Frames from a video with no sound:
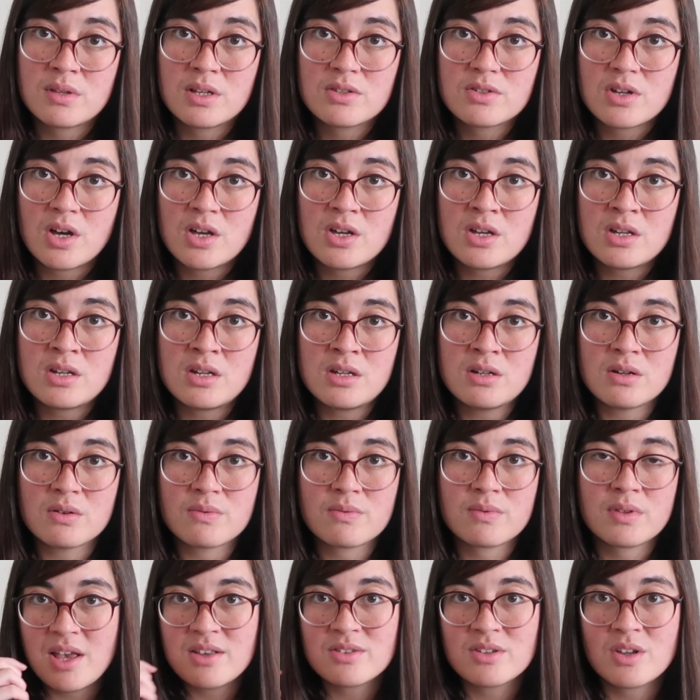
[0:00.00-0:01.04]
That's all you
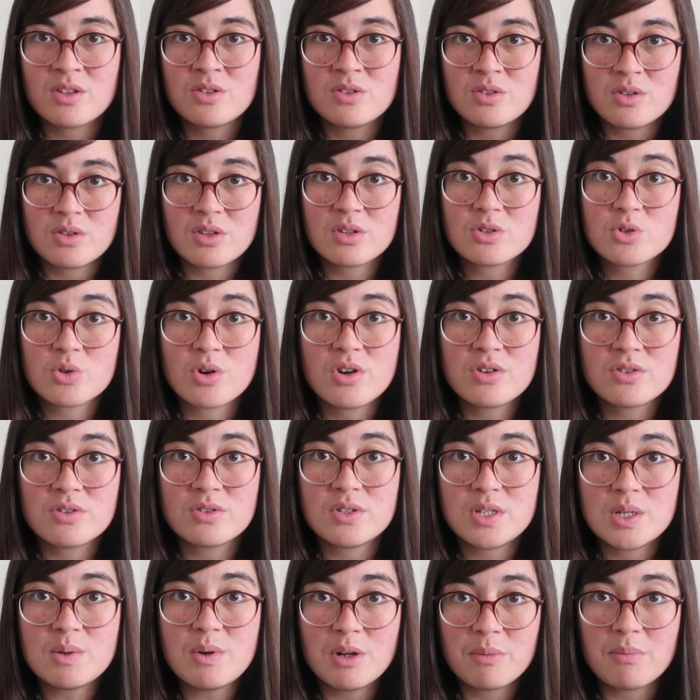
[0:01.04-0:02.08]
do, based on the
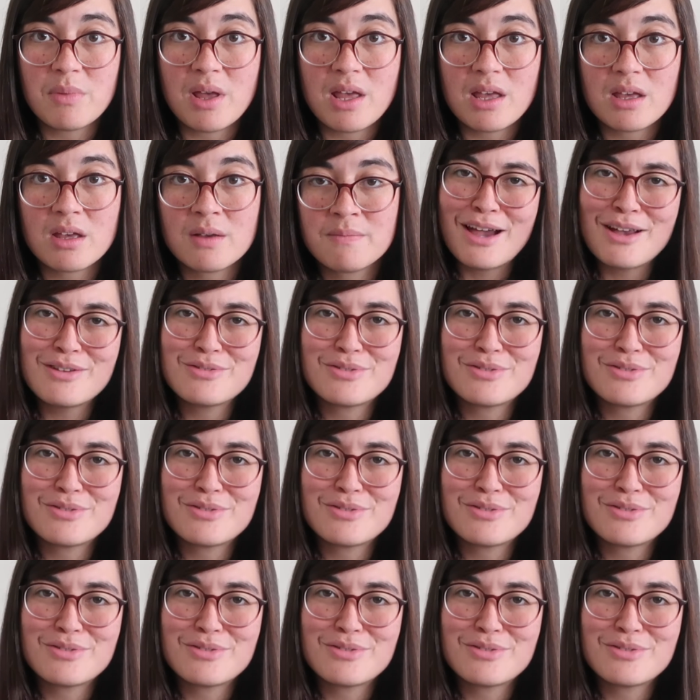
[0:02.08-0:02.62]
choices you would make.